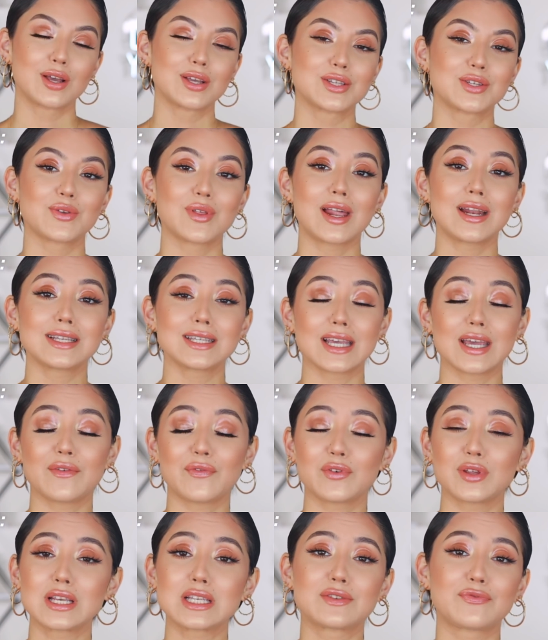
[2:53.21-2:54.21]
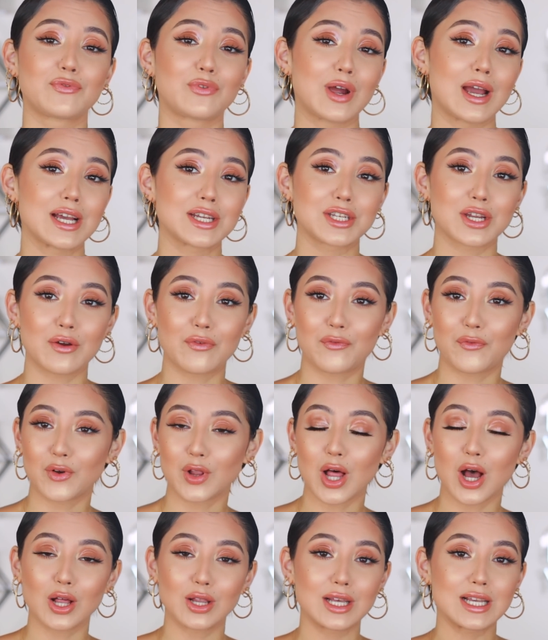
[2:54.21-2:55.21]
So that is it for this fresh,
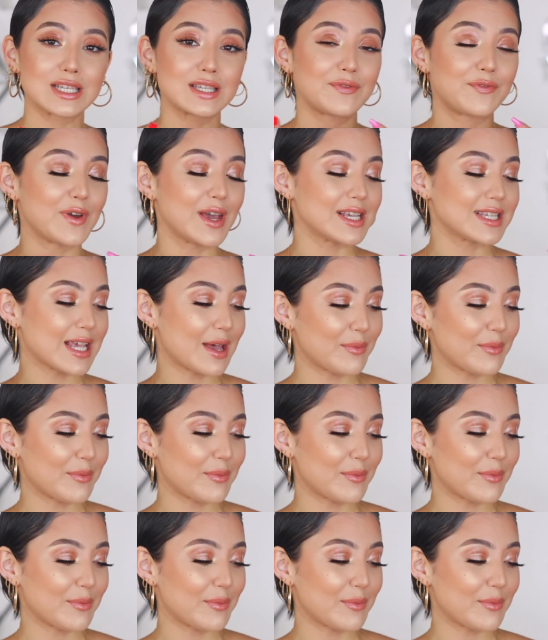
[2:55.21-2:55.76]
flawless face